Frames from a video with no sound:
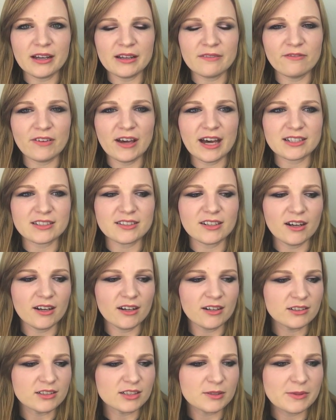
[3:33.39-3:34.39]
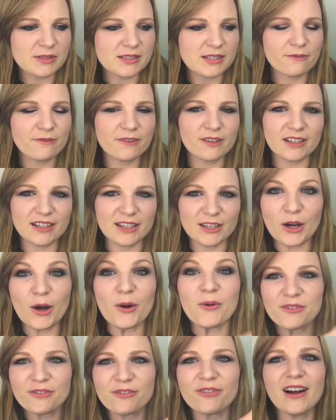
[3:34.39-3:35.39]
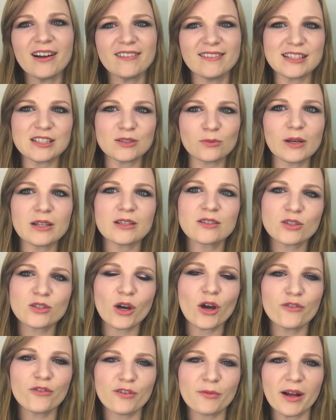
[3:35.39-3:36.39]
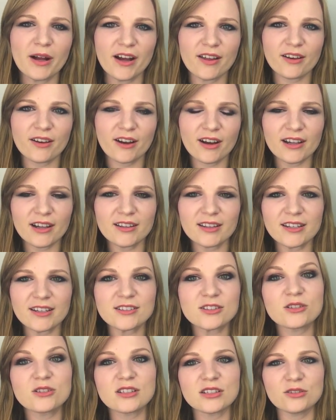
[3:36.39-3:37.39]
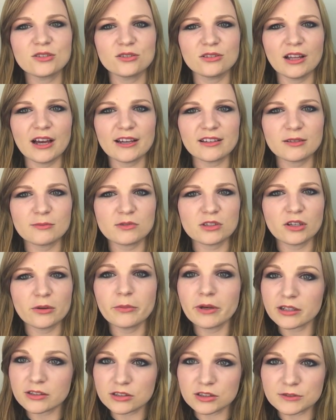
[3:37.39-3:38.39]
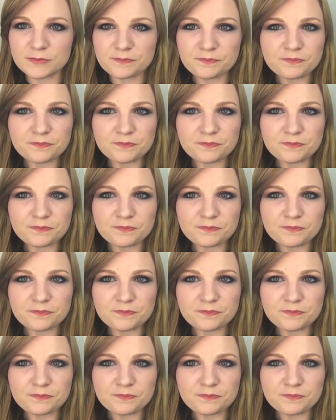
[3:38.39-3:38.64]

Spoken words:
In fact, I'll specifically go and find these ones over my other highlighters because I do like them so much.